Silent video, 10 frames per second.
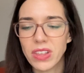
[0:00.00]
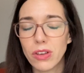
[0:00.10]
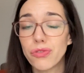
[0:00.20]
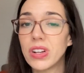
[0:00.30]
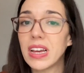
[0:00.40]

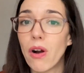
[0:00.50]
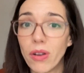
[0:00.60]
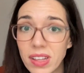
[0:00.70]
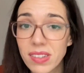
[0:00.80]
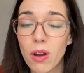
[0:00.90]
those really
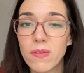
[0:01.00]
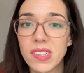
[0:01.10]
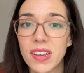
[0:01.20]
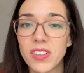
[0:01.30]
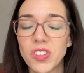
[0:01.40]
honest
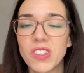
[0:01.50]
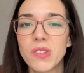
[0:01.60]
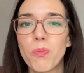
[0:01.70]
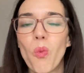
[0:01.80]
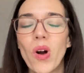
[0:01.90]
conversations
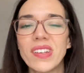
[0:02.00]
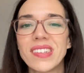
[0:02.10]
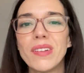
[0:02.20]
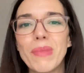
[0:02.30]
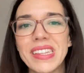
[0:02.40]
while
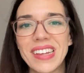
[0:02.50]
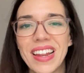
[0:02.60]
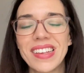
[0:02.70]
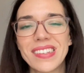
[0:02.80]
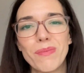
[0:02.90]
still
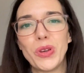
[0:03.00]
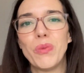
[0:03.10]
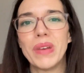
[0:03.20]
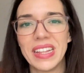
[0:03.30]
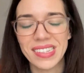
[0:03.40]
maintaining some
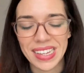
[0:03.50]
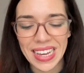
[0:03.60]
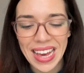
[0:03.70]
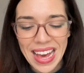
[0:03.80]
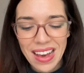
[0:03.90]
humility,
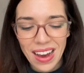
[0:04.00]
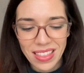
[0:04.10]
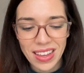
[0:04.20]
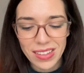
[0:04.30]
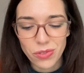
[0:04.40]
I
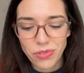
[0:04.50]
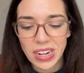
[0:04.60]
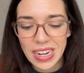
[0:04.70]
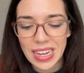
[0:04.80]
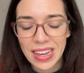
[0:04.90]
think it's
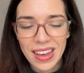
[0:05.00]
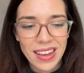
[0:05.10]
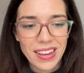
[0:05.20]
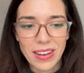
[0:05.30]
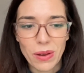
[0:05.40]
really,
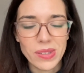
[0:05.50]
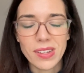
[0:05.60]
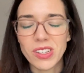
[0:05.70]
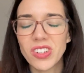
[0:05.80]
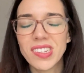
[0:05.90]

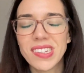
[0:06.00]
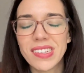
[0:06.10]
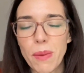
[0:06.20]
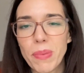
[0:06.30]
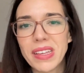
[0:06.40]
such a
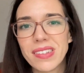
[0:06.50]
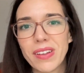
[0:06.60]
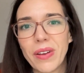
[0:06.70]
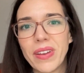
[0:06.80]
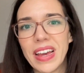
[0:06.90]
stepping
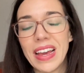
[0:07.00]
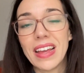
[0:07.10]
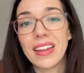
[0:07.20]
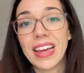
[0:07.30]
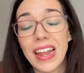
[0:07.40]
stone
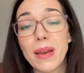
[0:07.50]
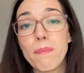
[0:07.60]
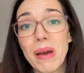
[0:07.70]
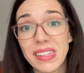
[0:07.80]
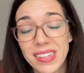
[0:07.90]
in getting
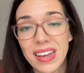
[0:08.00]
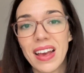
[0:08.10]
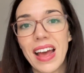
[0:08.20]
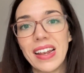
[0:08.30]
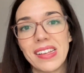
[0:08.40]
better
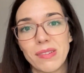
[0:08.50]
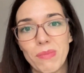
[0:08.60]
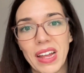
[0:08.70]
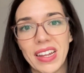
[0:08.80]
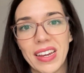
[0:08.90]
at lesson
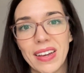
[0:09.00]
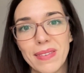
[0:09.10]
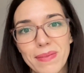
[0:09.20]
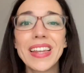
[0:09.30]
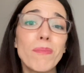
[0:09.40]
planning.
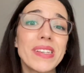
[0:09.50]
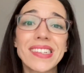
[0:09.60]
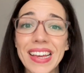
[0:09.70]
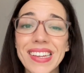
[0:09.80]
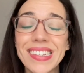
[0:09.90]
Number
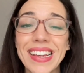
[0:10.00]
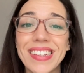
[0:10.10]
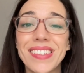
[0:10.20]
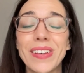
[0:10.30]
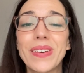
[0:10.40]
6 is
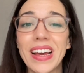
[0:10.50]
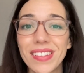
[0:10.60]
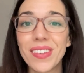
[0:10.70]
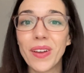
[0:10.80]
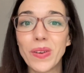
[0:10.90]
to get
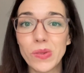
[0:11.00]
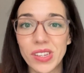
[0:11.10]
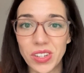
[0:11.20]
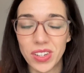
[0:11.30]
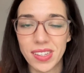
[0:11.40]
to know your
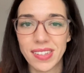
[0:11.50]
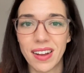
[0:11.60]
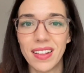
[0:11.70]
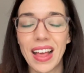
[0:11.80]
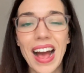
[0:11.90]
teaching
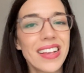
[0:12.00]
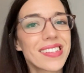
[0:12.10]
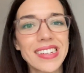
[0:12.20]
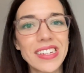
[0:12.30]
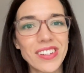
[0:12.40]
style. As
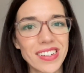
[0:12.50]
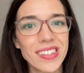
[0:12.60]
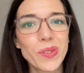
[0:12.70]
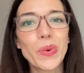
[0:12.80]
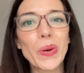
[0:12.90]

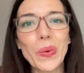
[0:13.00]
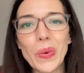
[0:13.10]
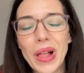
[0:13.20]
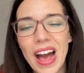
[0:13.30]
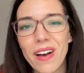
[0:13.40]
teachers, we
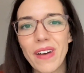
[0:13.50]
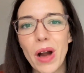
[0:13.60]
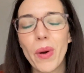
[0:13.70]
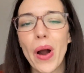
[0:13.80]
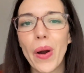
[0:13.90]
all have
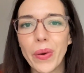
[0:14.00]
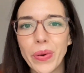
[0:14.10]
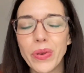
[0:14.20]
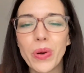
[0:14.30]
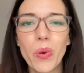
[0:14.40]
our
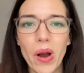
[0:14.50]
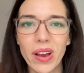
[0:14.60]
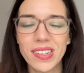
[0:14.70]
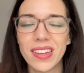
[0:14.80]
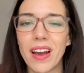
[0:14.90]
own
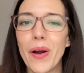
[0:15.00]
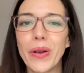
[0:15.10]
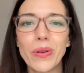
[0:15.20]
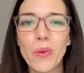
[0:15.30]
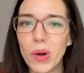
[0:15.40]
quirks and our
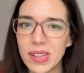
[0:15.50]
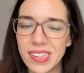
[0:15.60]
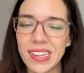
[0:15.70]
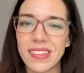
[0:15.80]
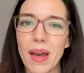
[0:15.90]
own
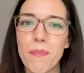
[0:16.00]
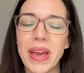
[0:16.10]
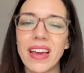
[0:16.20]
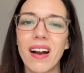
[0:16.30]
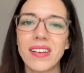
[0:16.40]
qualities that
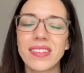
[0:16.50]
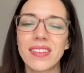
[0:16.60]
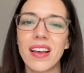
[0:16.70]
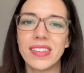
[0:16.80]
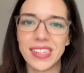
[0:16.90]
make us
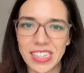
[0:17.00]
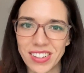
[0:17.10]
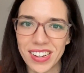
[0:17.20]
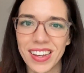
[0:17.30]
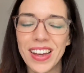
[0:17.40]
a
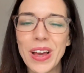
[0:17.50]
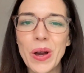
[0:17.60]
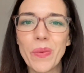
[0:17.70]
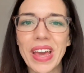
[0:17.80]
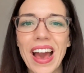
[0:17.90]
teacher.
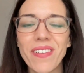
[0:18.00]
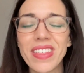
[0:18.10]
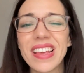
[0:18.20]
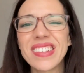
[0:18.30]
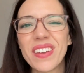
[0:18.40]
We have
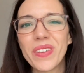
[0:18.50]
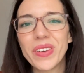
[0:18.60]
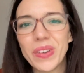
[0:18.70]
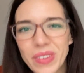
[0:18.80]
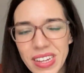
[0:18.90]
things that are
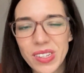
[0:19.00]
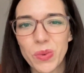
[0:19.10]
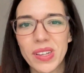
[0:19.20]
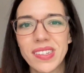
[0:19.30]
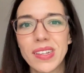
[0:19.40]
unique to
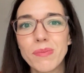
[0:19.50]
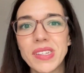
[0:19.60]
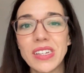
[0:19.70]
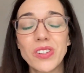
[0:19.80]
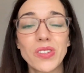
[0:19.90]
us. Some
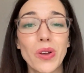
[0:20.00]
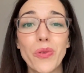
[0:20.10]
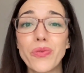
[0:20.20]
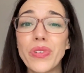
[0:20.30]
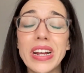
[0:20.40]
teachers are
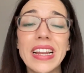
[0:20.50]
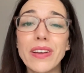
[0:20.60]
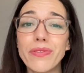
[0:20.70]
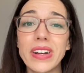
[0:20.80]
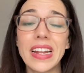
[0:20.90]
really,
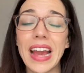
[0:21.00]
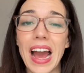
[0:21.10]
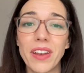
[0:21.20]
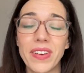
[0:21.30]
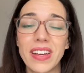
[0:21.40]
really
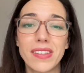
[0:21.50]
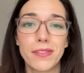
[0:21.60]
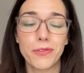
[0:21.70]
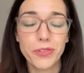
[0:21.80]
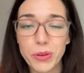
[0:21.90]
advocates
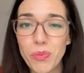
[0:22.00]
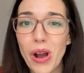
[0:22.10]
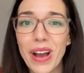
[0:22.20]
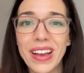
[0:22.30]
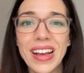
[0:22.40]
of group
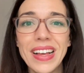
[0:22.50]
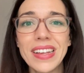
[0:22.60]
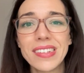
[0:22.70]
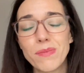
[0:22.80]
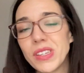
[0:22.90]
work.
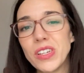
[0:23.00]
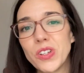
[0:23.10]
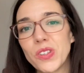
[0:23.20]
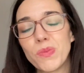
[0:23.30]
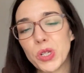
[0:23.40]
Some
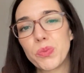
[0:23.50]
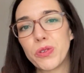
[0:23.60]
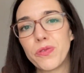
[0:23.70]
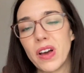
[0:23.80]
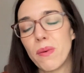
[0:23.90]
teachers much
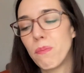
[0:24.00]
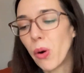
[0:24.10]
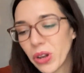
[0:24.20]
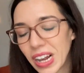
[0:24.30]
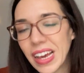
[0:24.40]
prefer
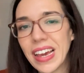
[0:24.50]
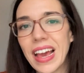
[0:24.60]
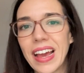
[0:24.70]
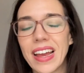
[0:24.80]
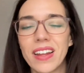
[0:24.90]
modeling
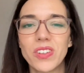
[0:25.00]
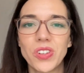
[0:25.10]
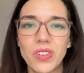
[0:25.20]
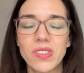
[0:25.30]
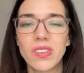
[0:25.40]
and getting
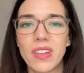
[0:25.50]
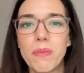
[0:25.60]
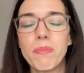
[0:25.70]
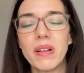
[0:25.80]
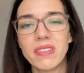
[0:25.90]
students to then
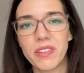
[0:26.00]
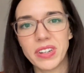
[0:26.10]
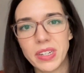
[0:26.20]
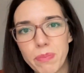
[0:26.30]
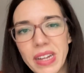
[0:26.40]
build their
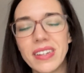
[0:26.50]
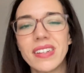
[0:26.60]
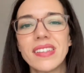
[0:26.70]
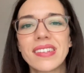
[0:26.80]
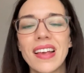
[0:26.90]

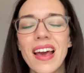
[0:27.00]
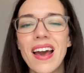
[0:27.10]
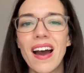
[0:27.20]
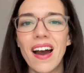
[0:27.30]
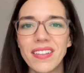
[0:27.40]
independence.
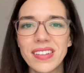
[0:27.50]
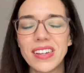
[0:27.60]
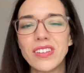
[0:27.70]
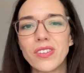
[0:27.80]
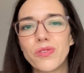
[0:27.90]
Other
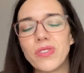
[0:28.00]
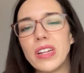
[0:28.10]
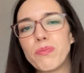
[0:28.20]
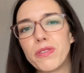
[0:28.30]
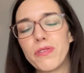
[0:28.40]
teachers really
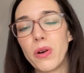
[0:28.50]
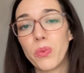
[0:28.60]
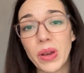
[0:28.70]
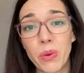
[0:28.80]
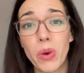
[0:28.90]
prefer
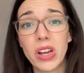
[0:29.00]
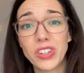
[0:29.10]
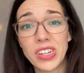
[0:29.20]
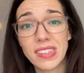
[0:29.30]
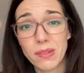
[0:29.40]

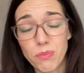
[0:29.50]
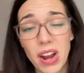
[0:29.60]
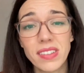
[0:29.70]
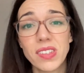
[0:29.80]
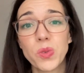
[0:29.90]
worksheets and
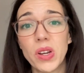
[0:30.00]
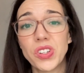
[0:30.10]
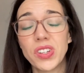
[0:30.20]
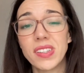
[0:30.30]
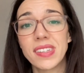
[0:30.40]
practice
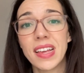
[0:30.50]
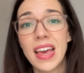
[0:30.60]
questions.